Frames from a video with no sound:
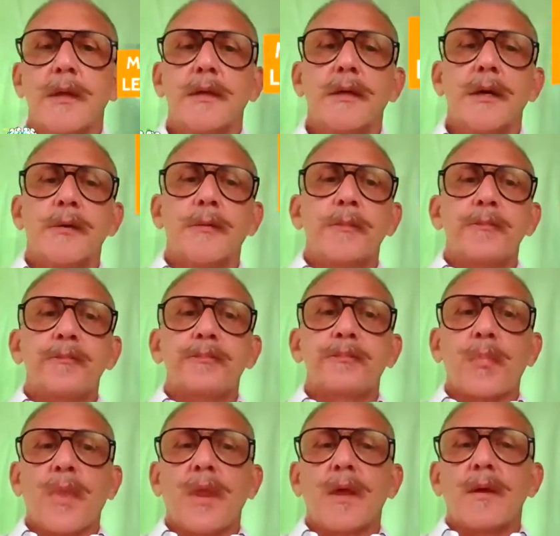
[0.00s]
Now,
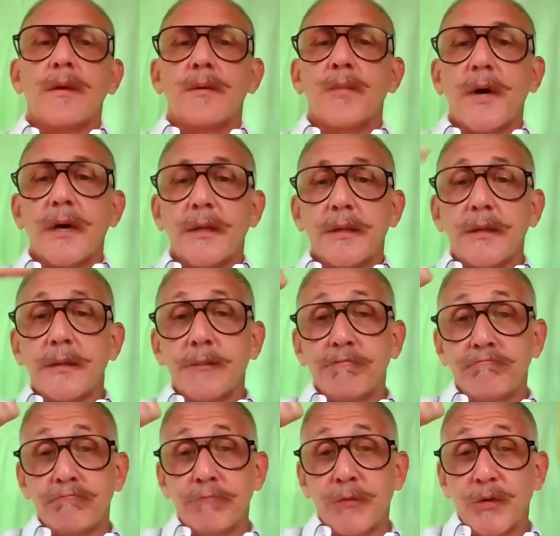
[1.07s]
myelin,
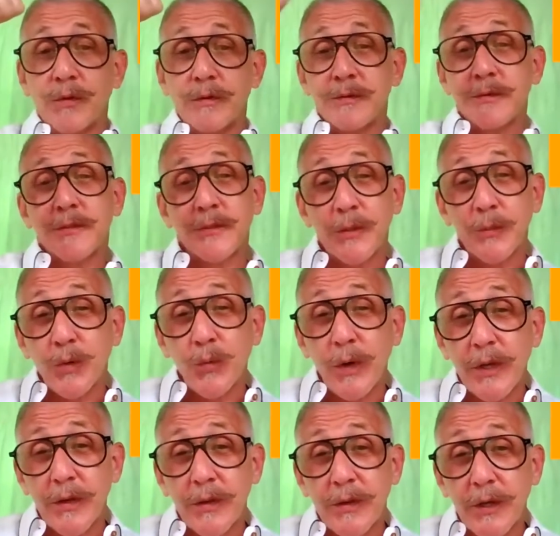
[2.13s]
simple
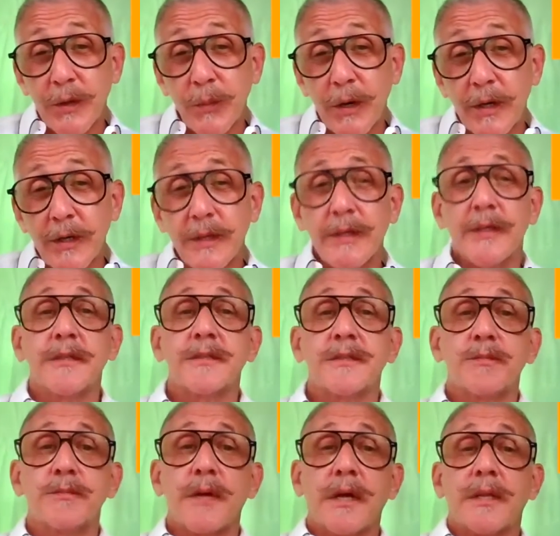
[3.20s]
way to think about it
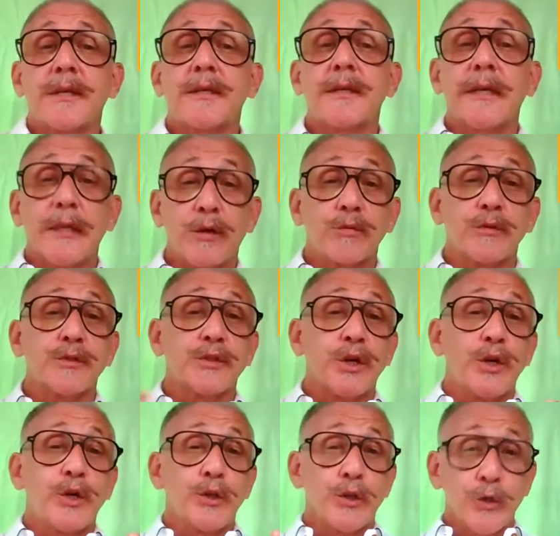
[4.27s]
is myelin equals
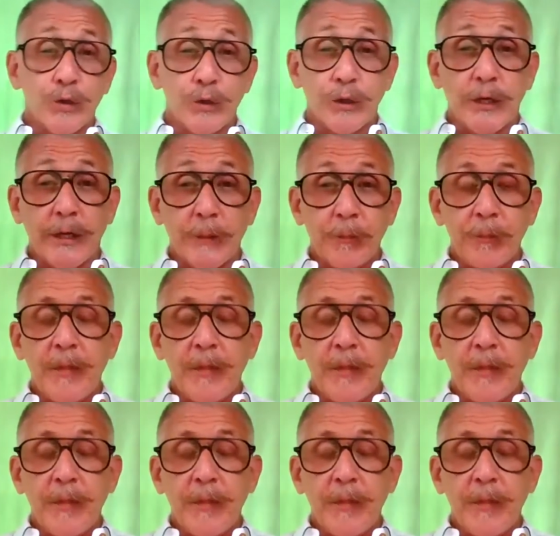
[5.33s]
learning.